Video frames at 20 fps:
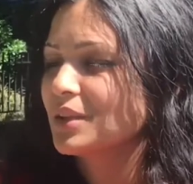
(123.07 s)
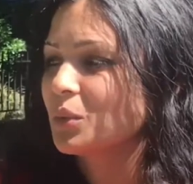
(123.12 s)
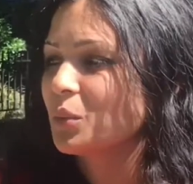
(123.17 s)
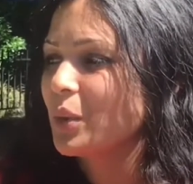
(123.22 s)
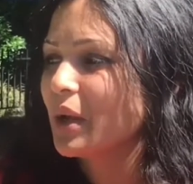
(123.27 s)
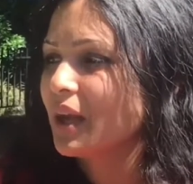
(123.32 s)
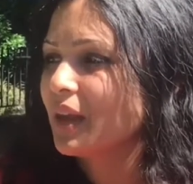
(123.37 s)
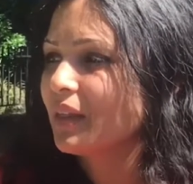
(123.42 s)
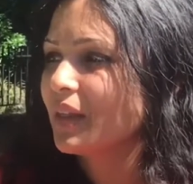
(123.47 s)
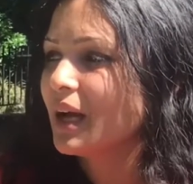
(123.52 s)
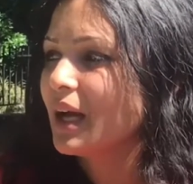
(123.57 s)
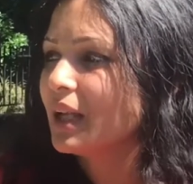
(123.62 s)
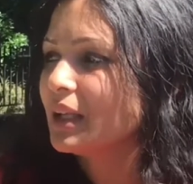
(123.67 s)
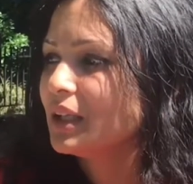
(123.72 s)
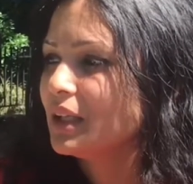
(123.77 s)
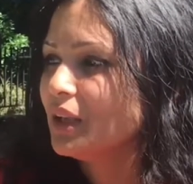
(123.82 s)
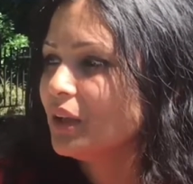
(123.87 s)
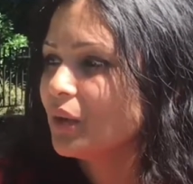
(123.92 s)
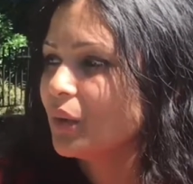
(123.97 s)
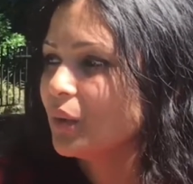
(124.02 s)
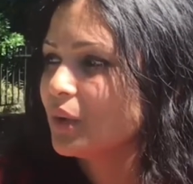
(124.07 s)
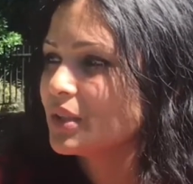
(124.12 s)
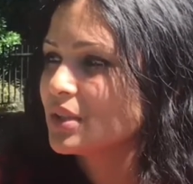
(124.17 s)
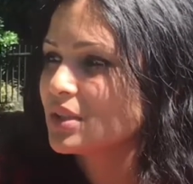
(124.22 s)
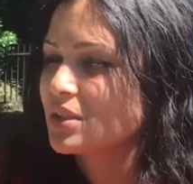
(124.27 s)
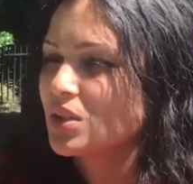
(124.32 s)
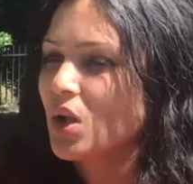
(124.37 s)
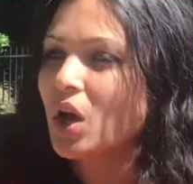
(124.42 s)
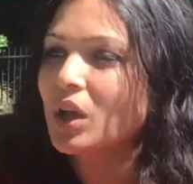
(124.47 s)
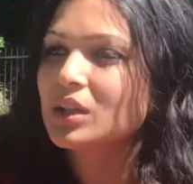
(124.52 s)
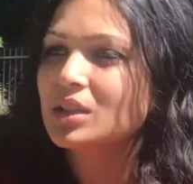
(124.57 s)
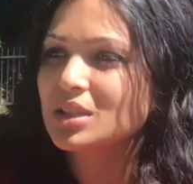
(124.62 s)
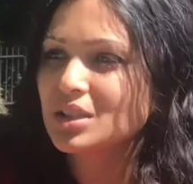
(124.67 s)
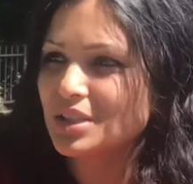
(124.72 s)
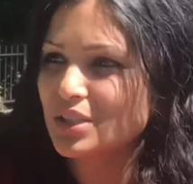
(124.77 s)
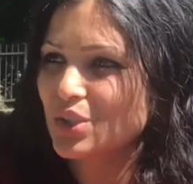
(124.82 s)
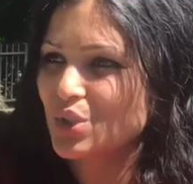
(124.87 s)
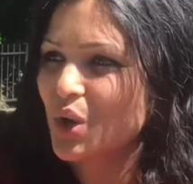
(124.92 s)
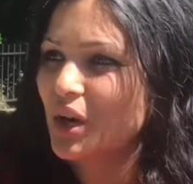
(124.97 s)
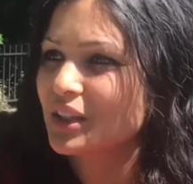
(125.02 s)
in a way that you know is not
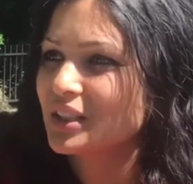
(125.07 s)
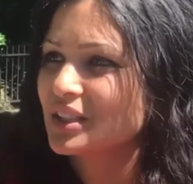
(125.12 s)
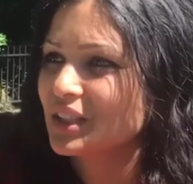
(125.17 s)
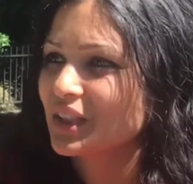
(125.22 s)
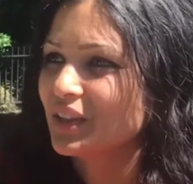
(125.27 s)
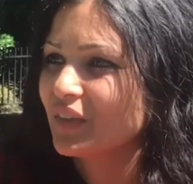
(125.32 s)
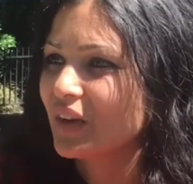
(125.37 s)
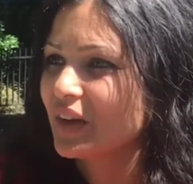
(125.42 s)
destructive.